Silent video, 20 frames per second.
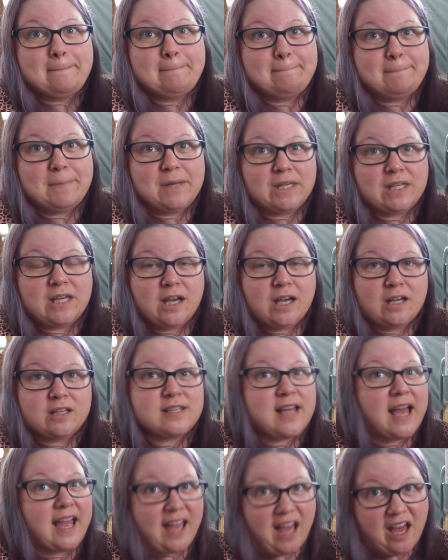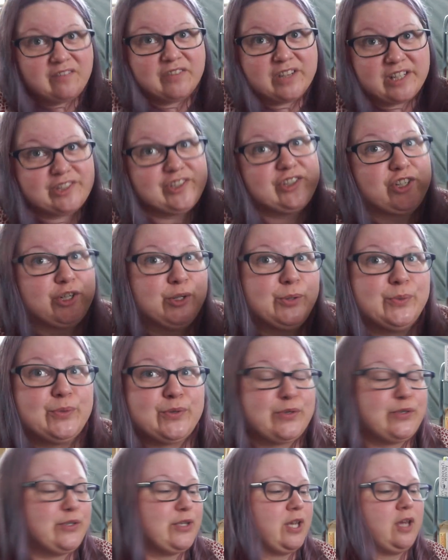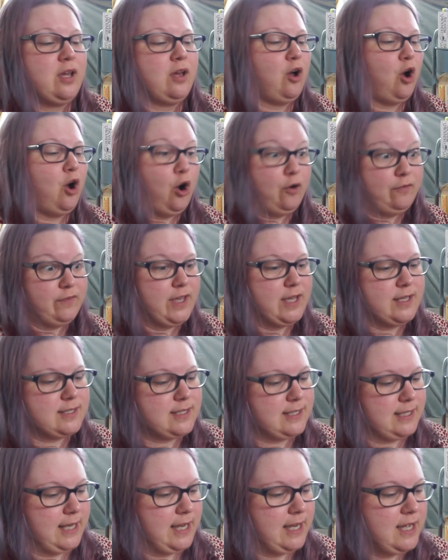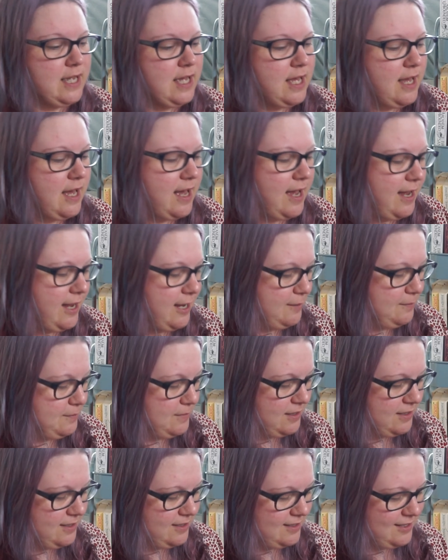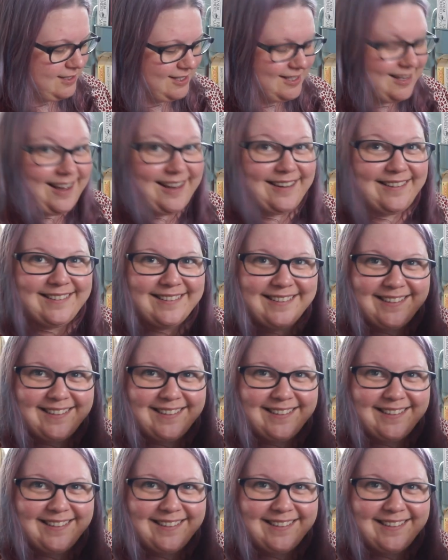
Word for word: because I have issues, obviously. Um, so,